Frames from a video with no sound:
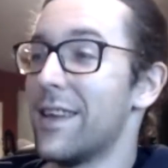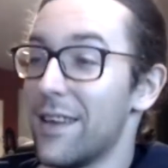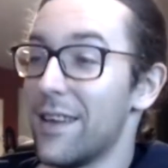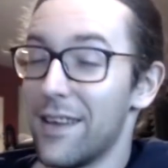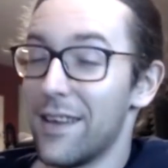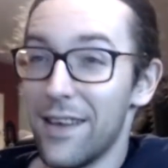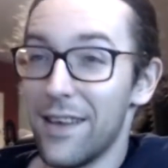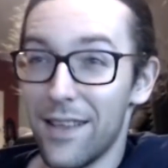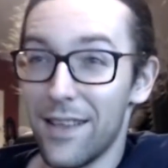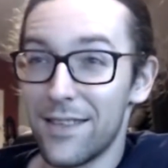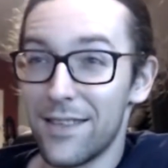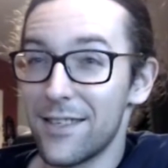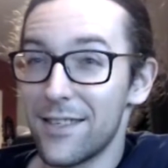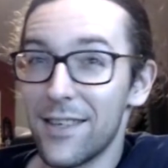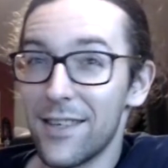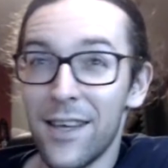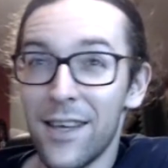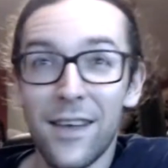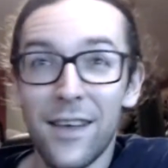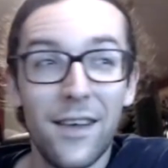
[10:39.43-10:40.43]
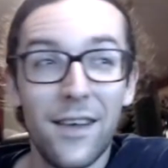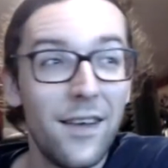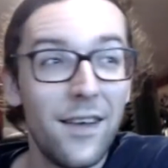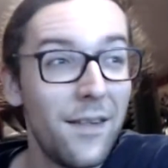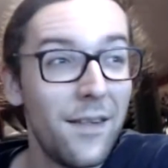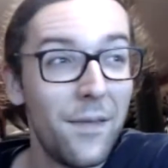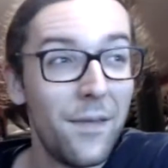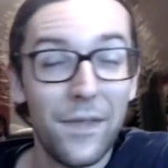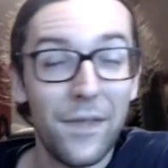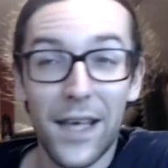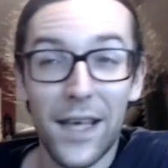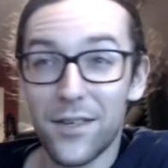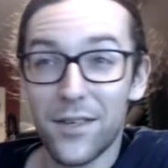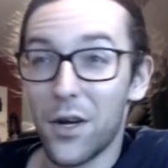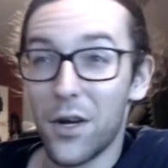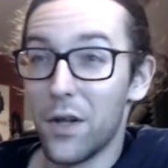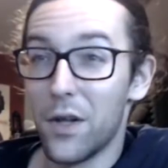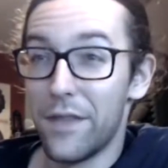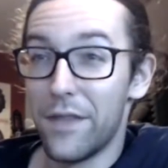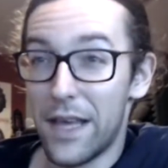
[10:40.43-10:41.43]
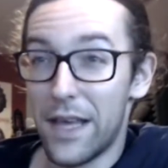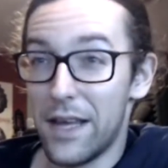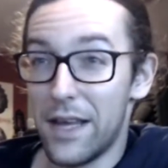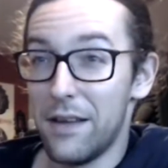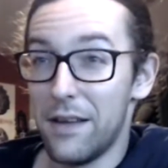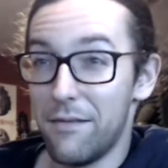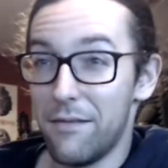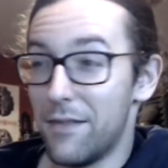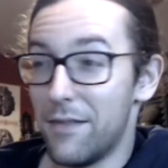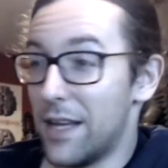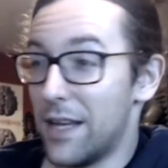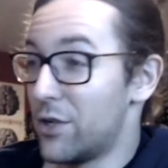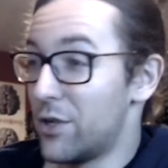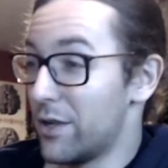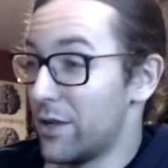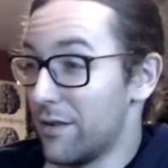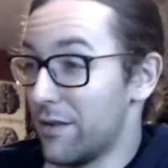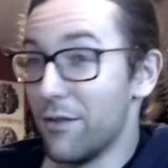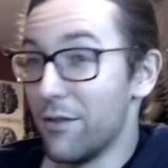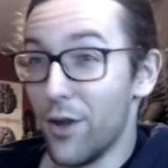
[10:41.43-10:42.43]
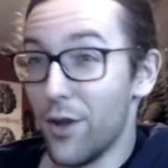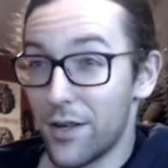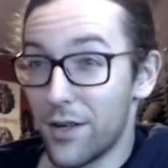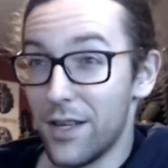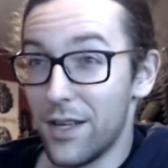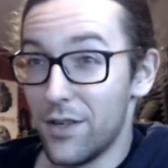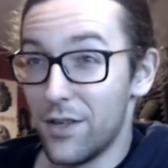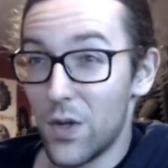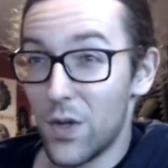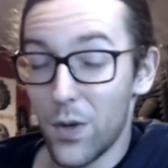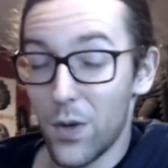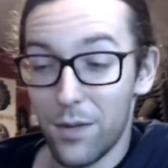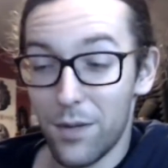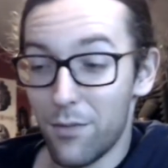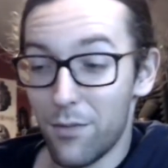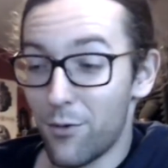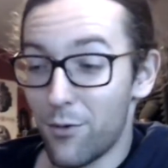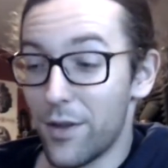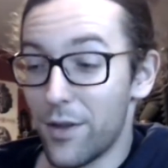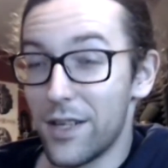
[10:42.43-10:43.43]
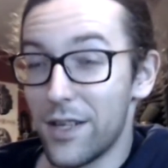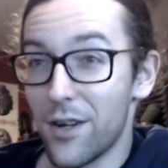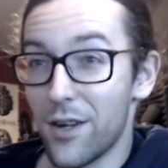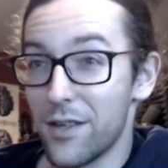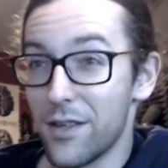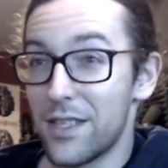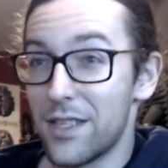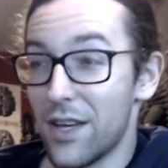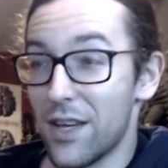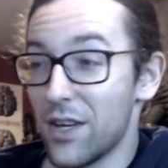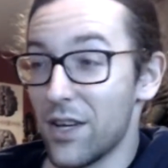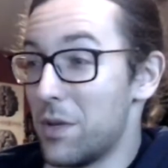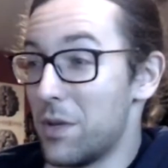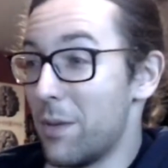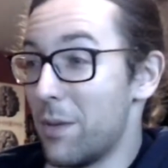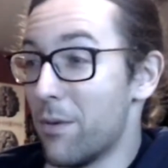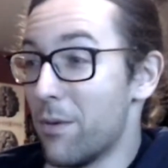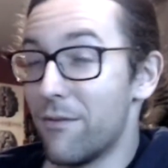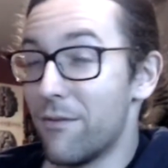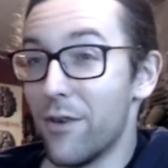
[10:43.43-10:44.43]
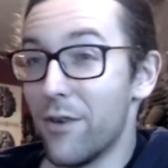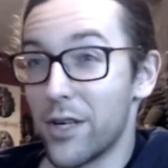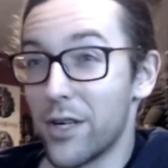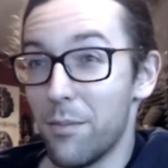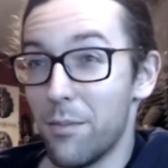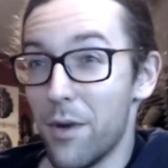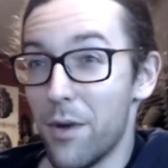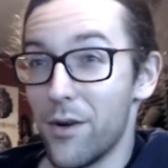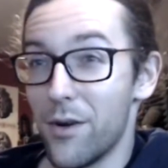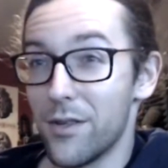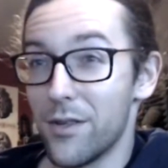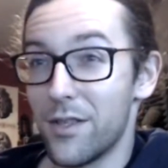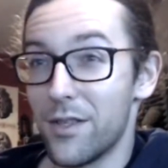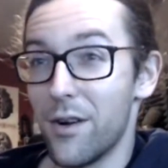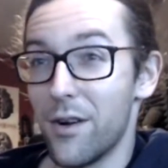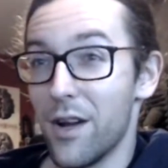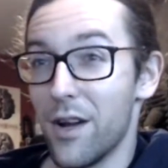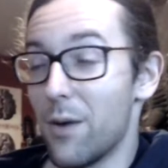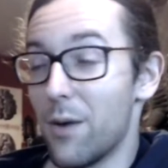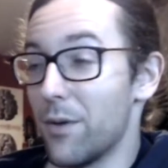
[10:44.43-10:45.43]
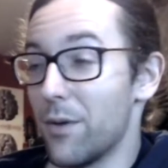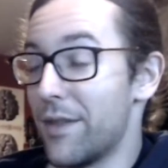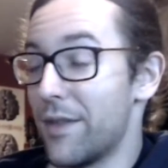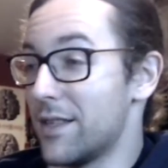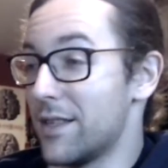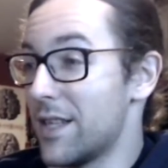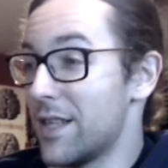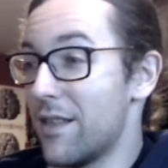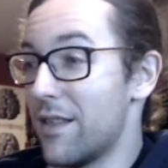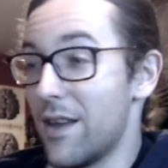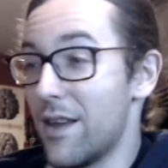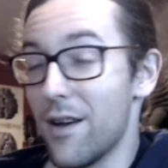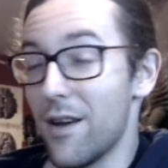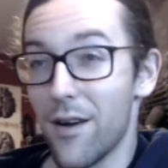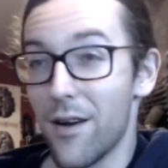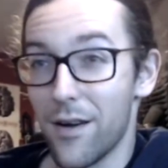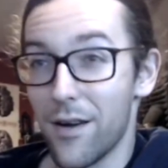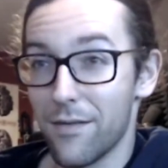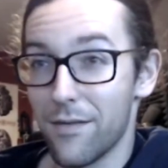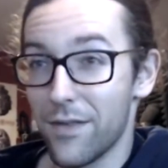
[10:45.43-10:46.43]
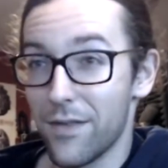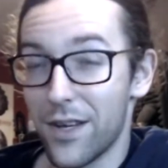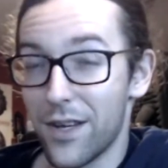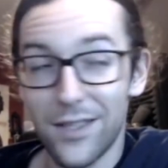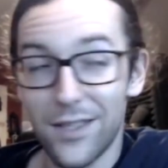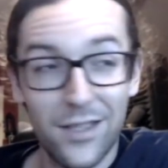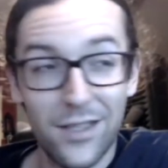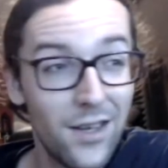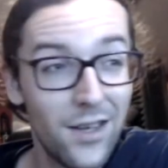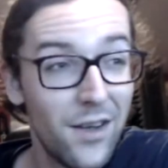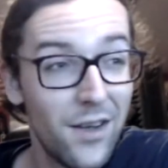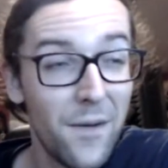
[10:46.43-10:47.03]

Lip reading: that's that's called they should have looked into it before they start selling people fucking motors that are not what they say they are. Because